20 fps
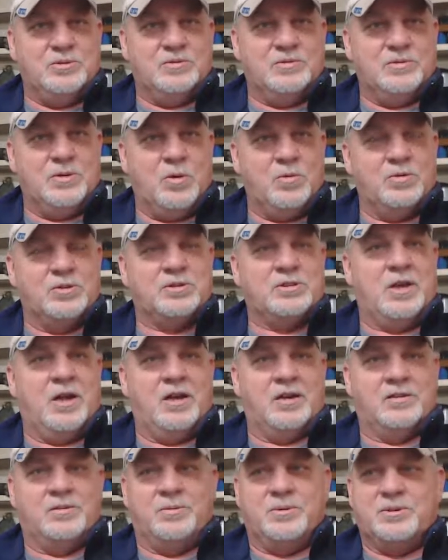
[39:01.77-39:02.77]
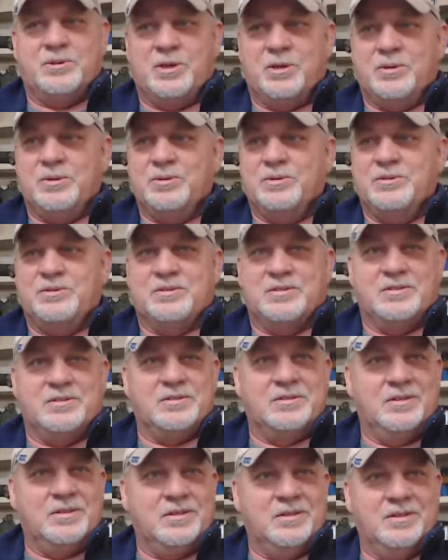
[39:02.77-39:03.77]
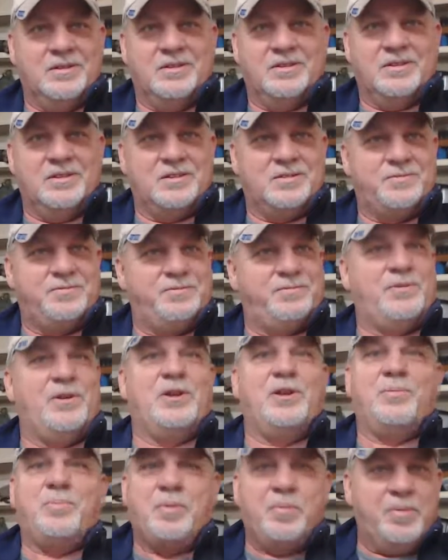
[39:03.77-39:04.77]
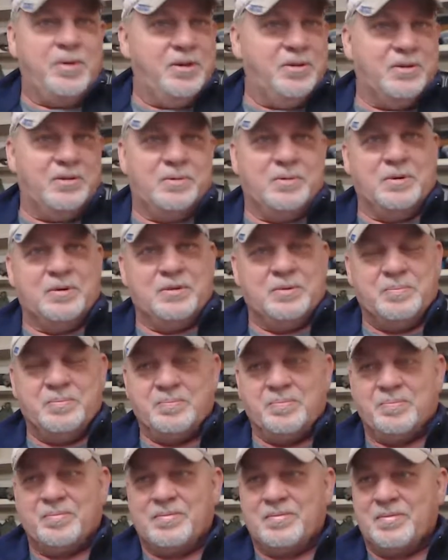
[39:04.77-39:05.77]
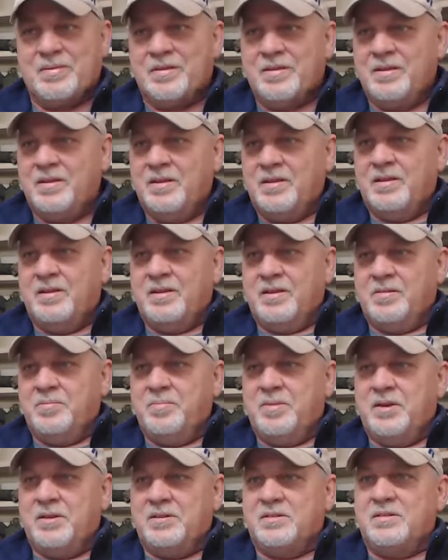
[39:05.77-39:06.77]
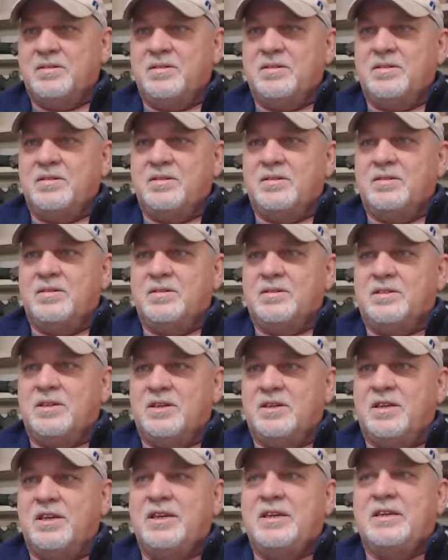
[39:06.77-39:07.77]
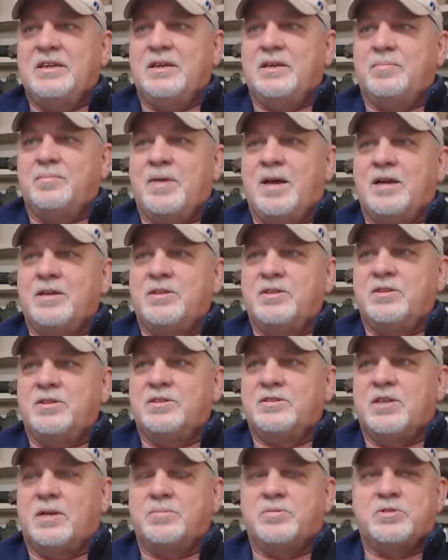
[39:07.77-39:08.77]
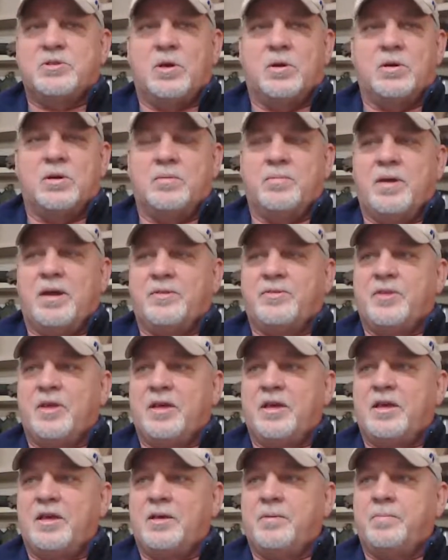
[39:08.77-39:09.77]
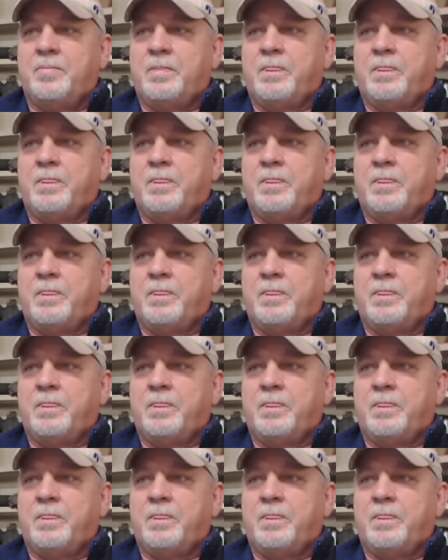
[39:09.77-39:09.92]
of overstock and returns and just fill up a building with them. But Kalina, my goodness, I'm sorry about that.